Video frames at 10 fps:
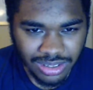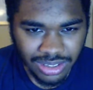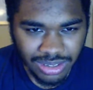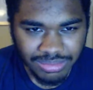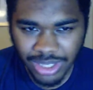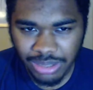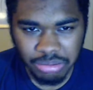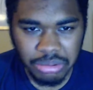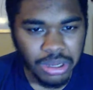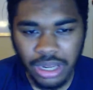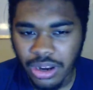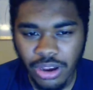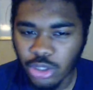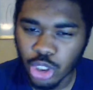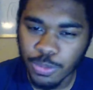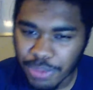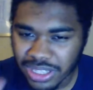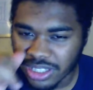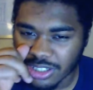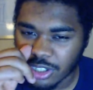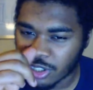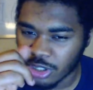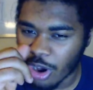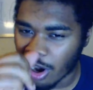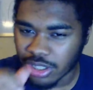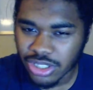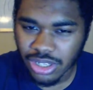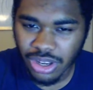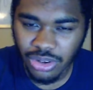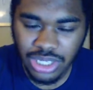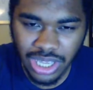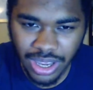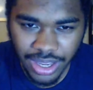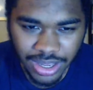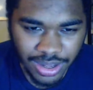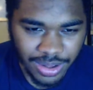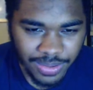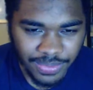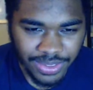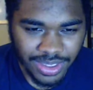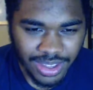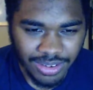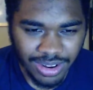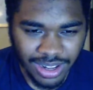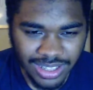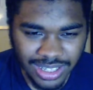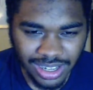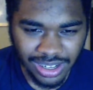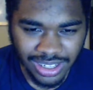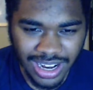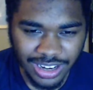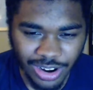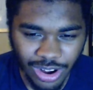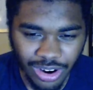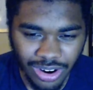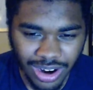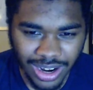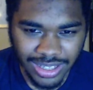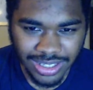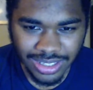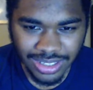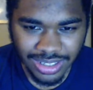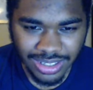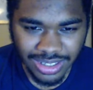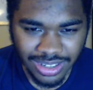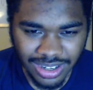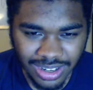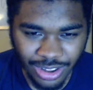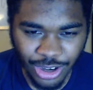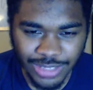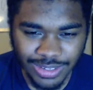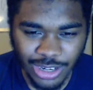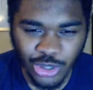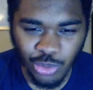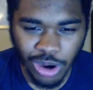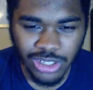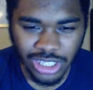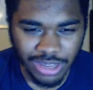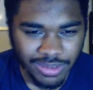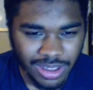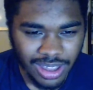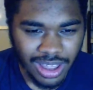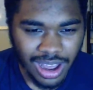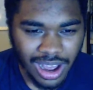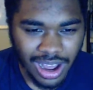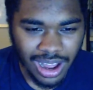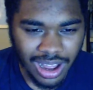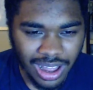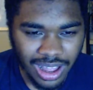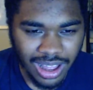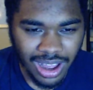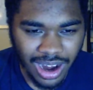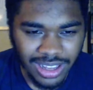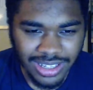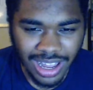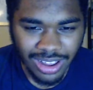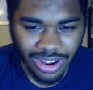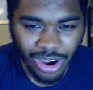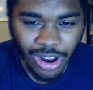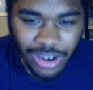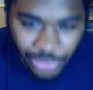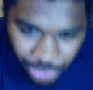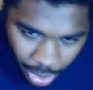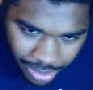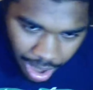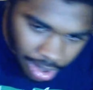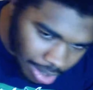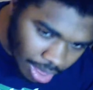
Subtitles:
no, he just spits and snorts. Okay. Well, he's clearly not alright. The customers are just watching him. And he's like, on the floor, and I'm